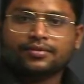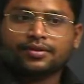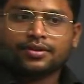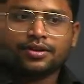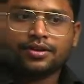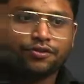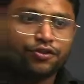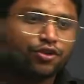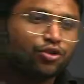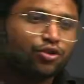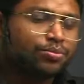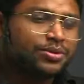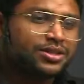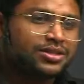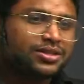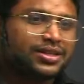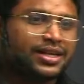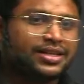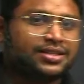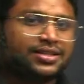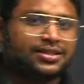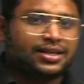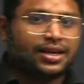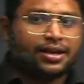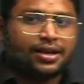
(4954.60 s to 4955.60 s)
Few means,
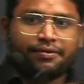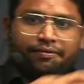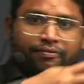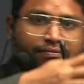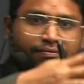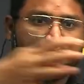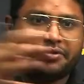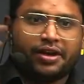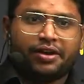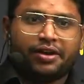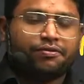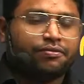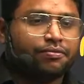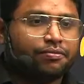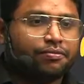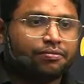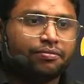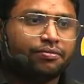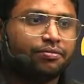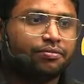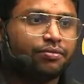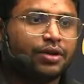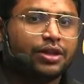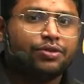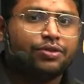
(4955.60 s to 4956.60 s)
let's say we have
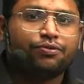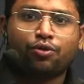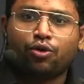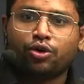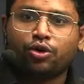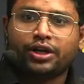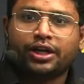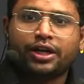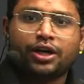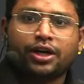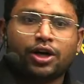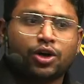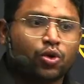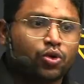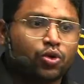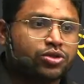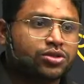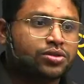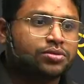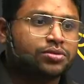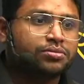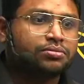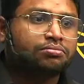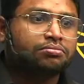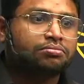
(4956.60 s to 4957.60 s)
140 crores.
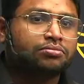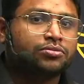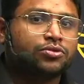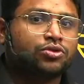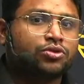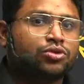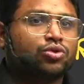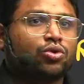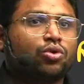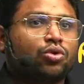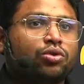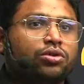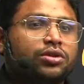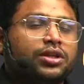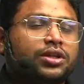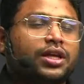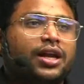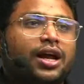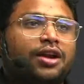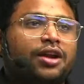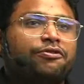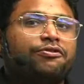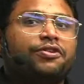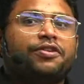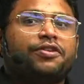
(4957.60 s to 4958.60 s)
So there are
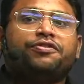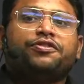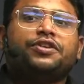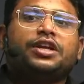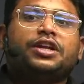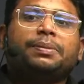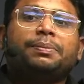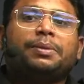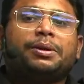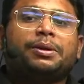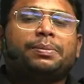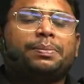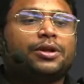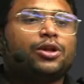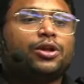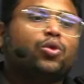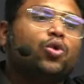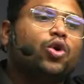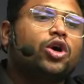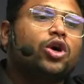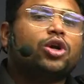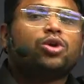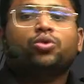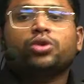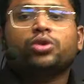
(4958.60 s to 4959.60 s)
50 people who
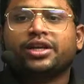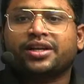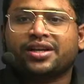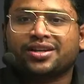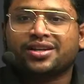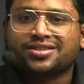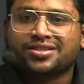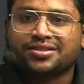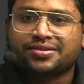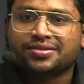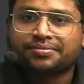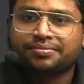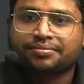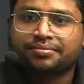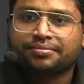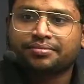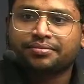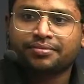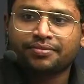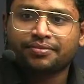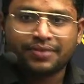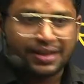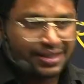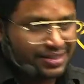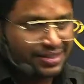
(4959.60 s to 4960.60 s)
are ruling us.
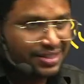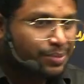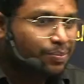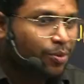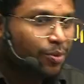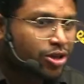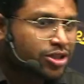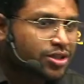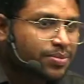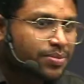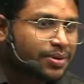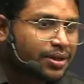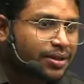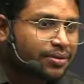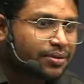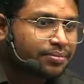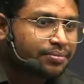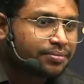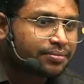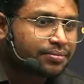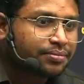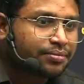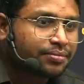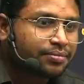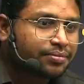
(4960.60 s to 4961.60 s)
Is it possible?
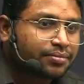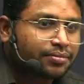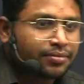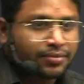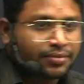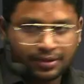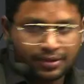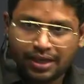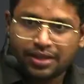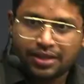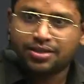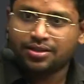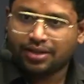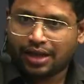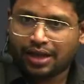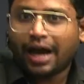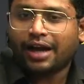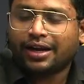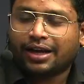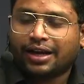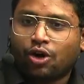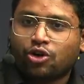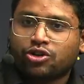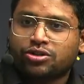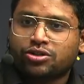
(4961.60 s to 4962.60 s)
Yes, our
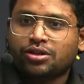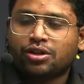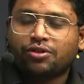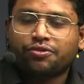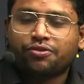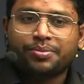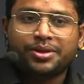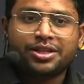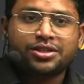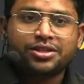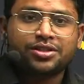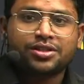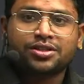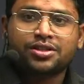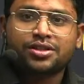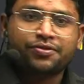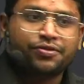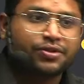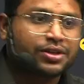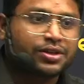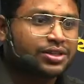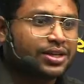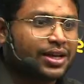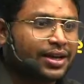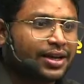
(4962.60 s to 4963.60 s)
council of ministers, if we
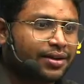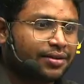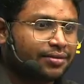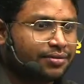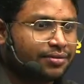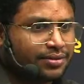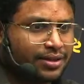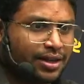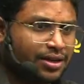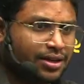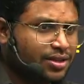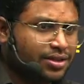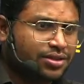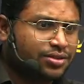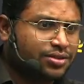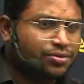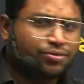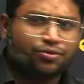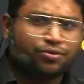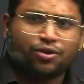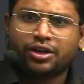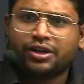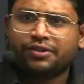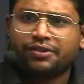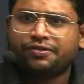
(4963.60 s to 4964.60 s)
check, there are just
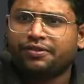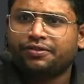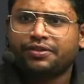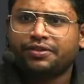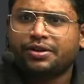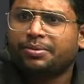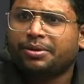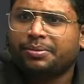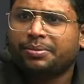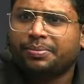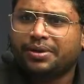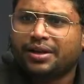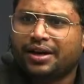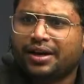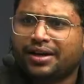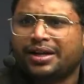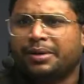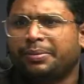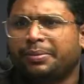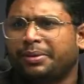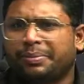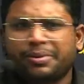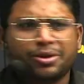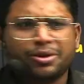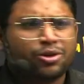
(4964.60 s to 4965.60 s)
40, 50 people, 100
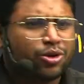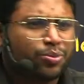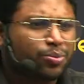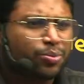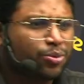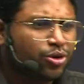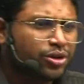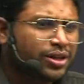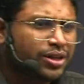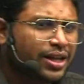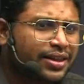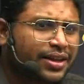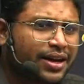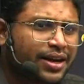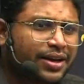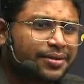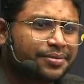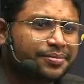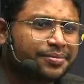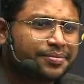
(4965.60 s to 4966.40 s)
people, not more than that.